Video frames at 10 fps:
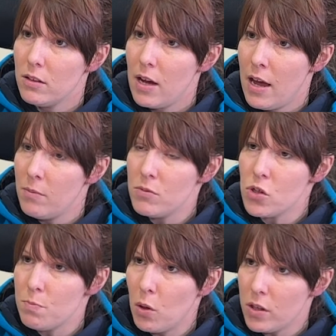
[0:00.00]
um,
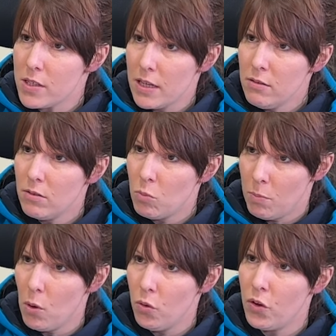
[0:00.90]
just bullocks in, well
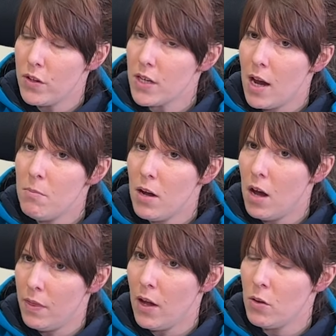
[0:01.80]
mm -hmm. bulls at the mm-hmm. time, mm
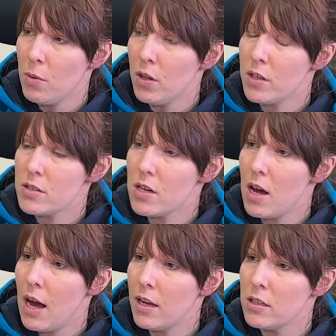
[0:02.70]
-hmm. and now the bullocks,
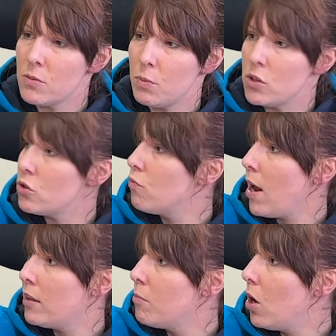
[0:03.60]
and we just
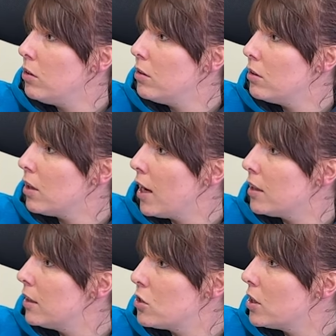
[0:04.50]
ran them on, like
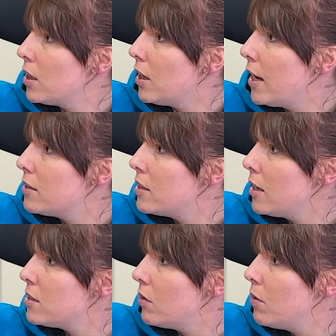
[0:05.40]
mm -hmm. literally 80,
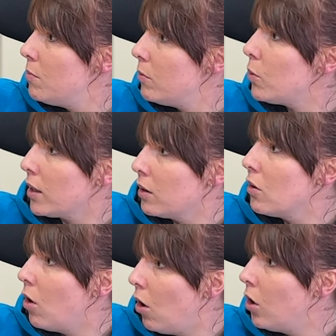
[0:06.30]
90 of them. We had a
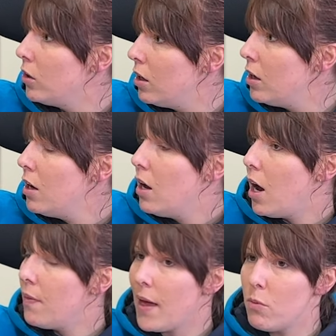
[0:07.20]
lot on.
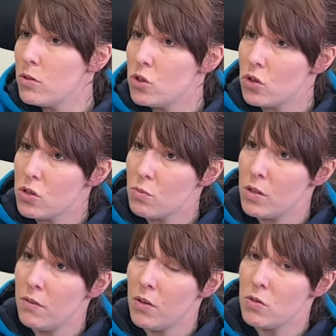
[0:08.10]
And that was just
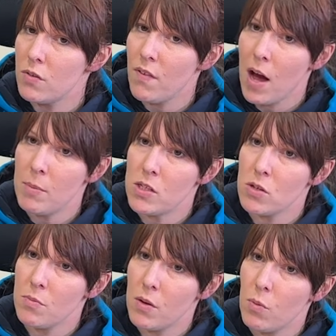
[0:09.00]
with a view to farming
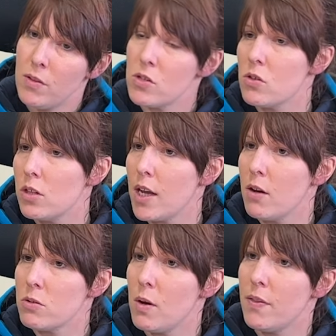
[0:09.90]
something. When the suckler
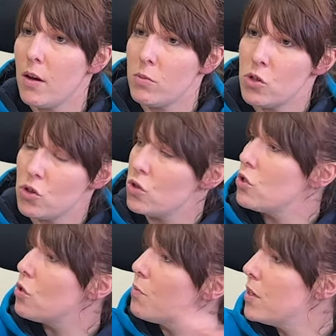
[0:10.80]
cows went, that was
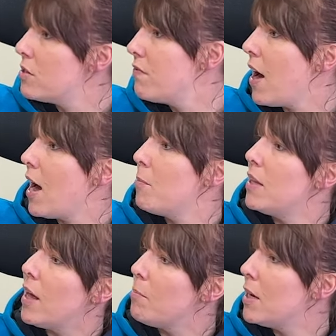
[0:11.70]
just something to farm
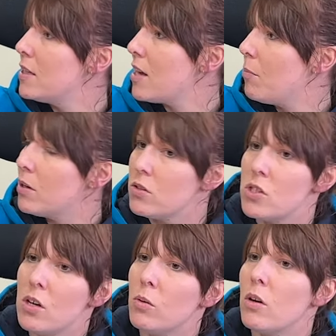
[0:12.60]
in that mm-hmm. meantime because
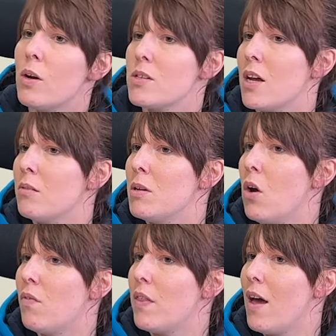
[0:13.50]
you don't want to go outside and there be
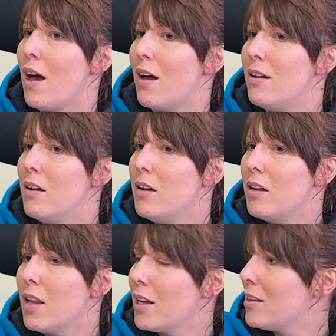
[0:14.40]
nothing there. Yeah,
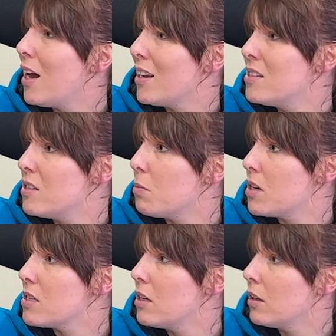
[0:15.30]
yeah. Like that is
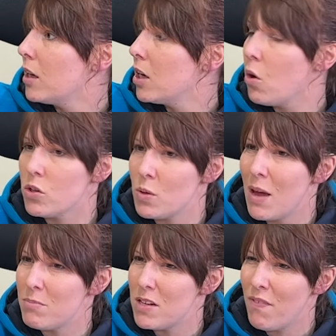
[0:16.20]
depressing. Yeah. Like you go onto an
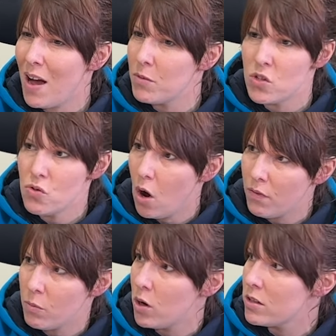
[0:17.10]
empty farm. There's
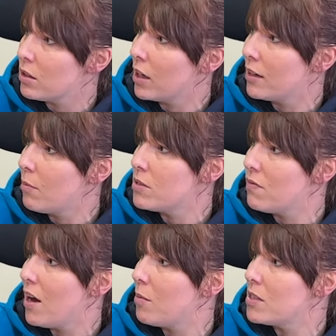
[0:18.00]
nothing worse than like an empty
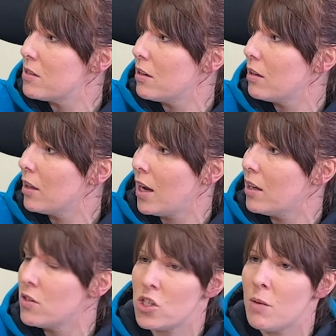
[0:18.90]
farm, is there? Like,
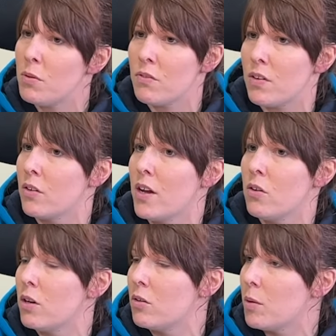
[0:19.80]
mm-hmm. and the mm-hmm. sheep in the field, they
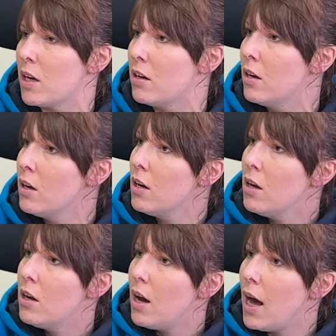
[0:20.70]
don't need to be in.
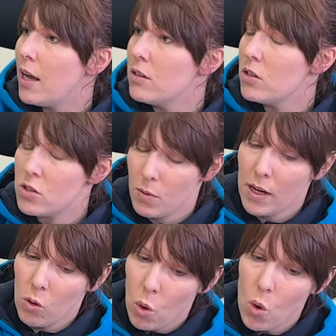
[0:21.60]
And so we
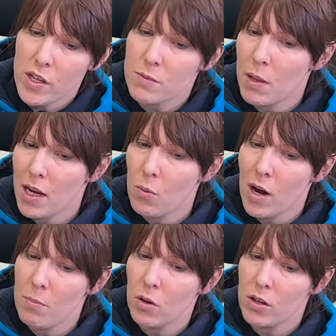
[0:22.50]
had all these black and
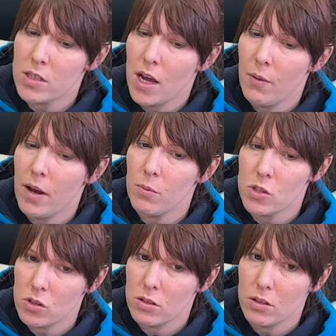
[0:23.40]
white bullocks. Anyway, we
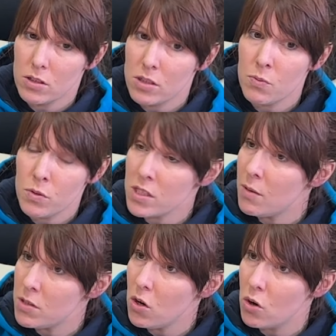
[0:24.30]

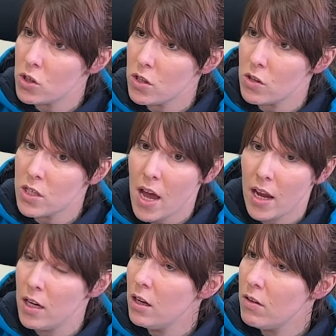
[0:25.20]
sent to the auction the other
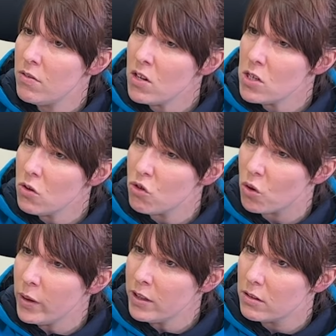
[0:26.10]
day, 1300
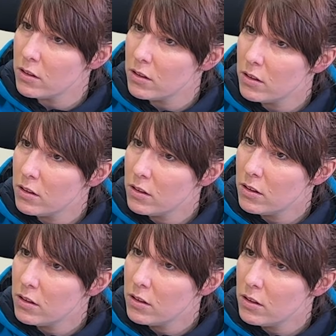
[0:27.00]
quid.
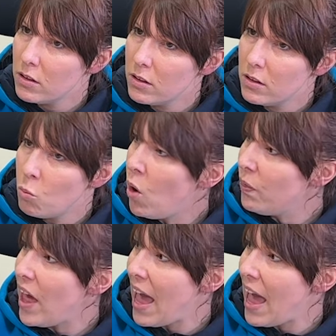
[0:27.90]
What the